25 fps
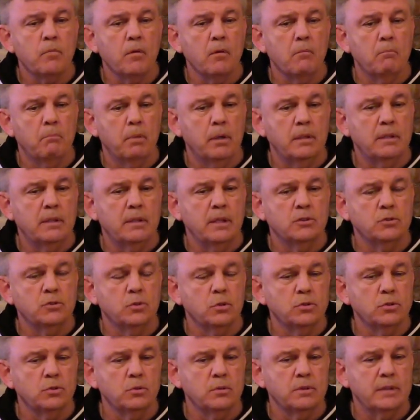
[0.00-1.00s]
But there's
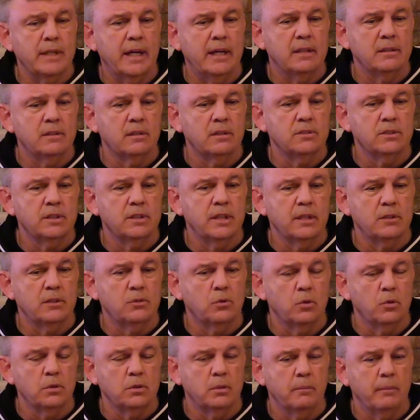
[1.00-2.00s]
also talent doesn't
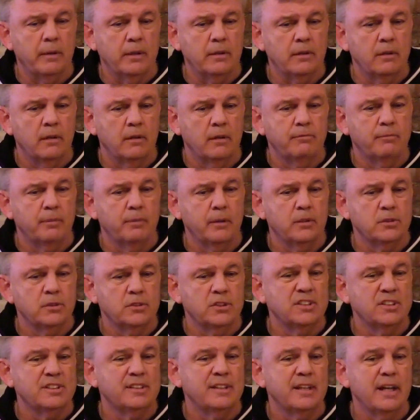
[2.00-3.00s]
get talked about enough
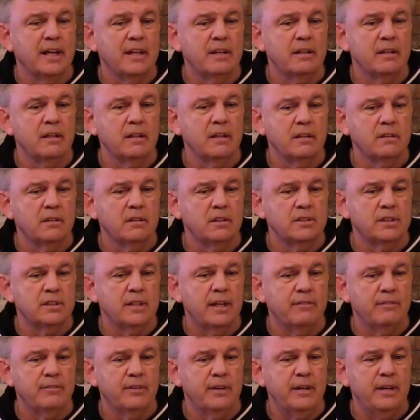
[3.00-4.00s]
because it's not
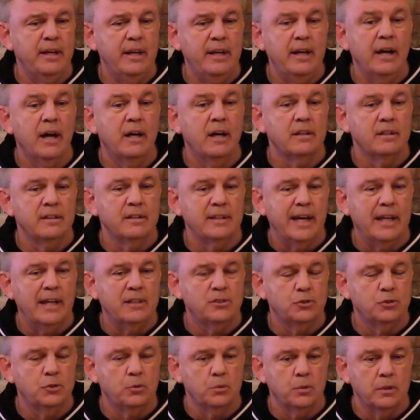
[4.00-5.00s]
doesn't have a neon
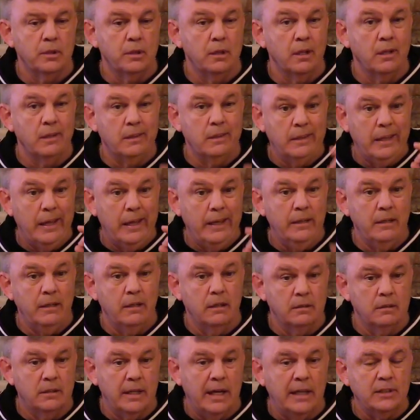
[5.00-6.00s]
attached to it, a
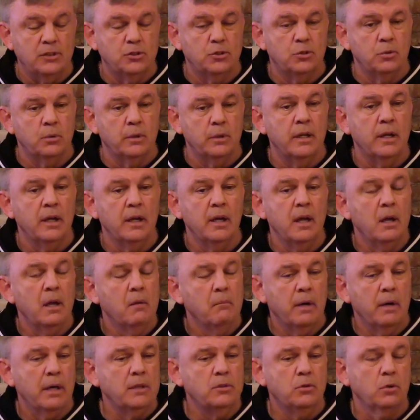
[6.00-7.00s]
light attached to it.
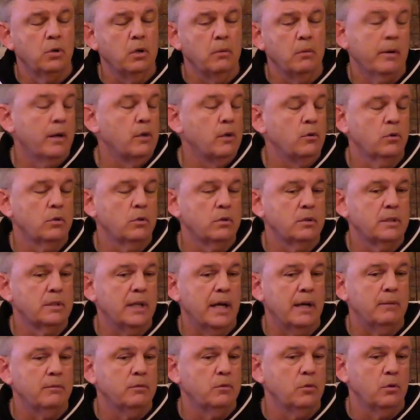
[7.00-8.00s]
Well, I talk about it all the
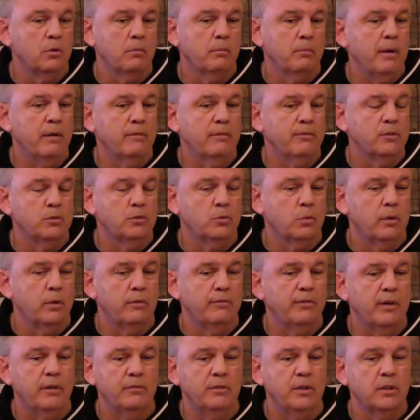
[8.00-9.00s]
time. I talk about it for
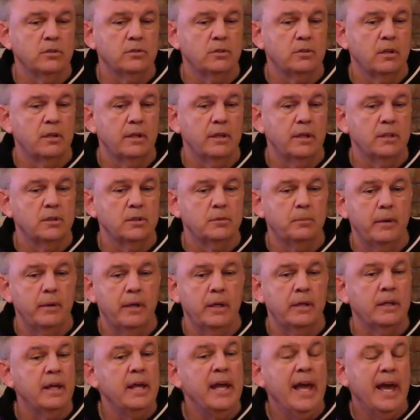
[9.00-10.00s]
25 years on
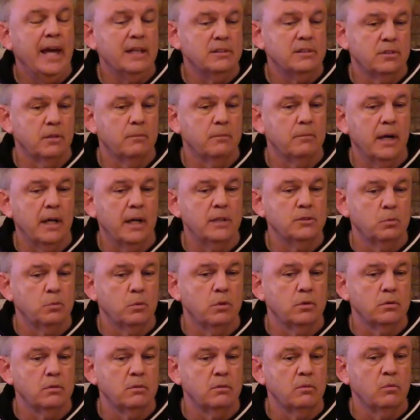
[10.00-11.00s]
ESPN, and some guys
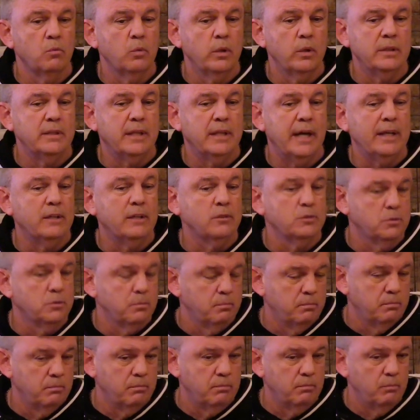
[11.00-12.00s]
win, win
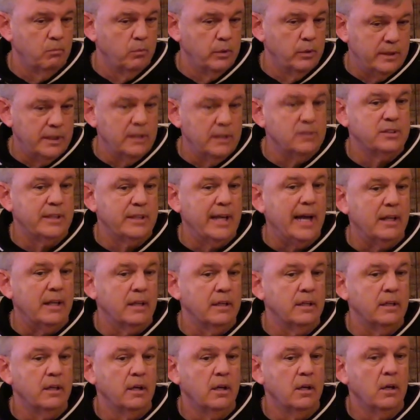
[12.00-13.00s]
titles with this
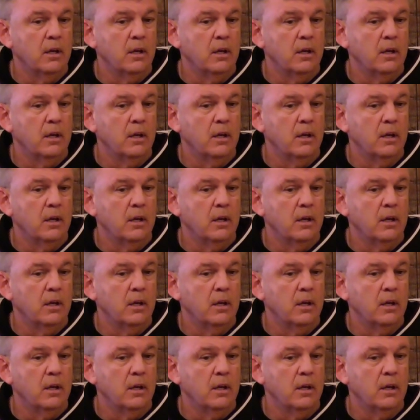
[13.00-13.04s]
talent